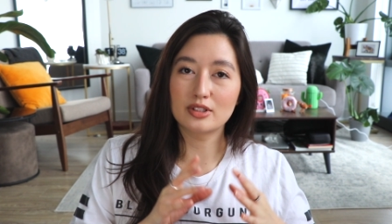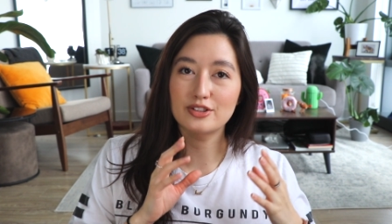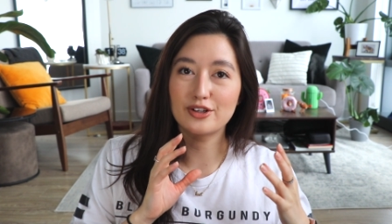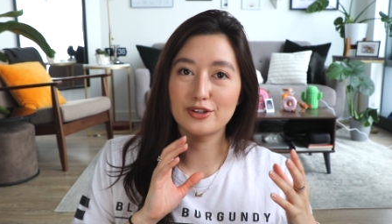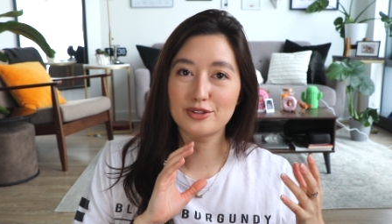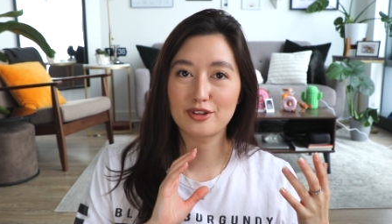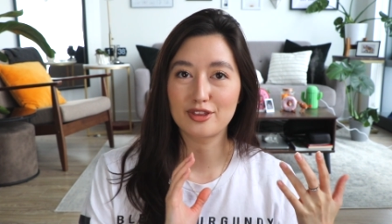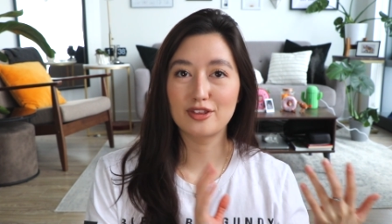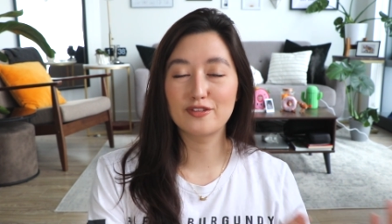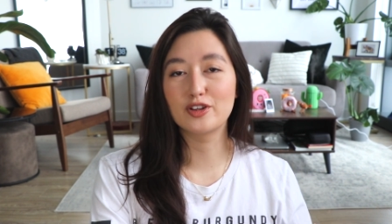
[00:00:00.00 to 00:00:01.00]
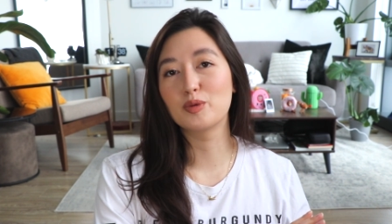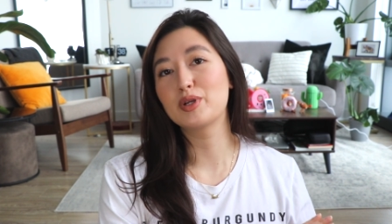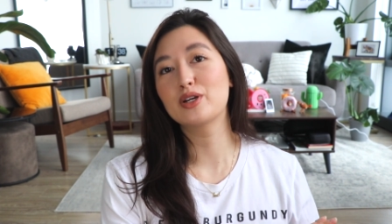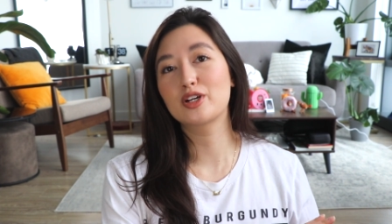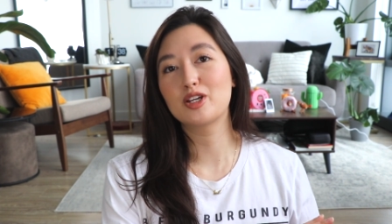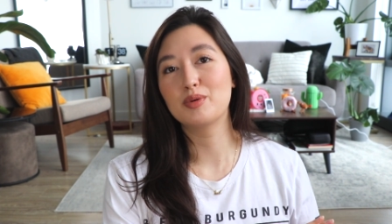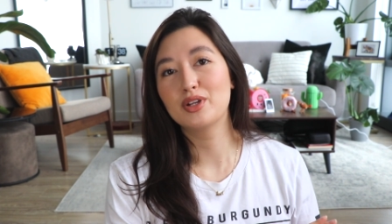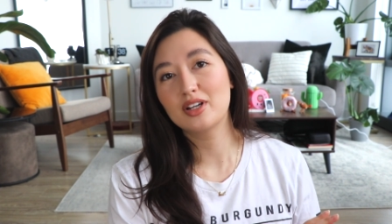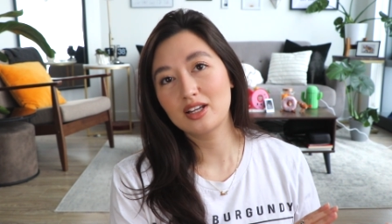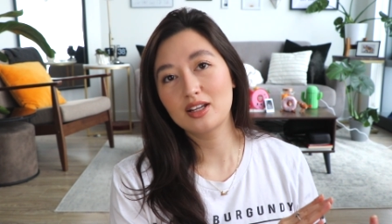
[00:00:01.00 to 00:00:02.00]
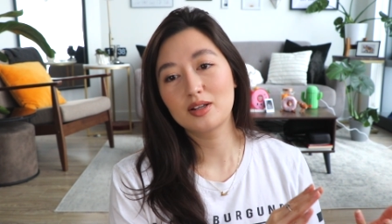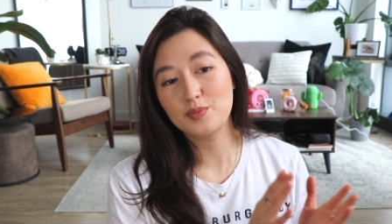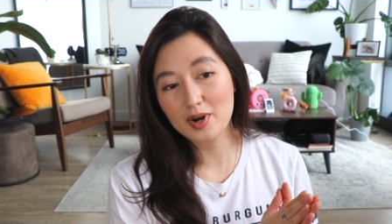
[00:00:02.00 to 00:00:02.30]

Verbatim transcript: struggles within the Filipino community,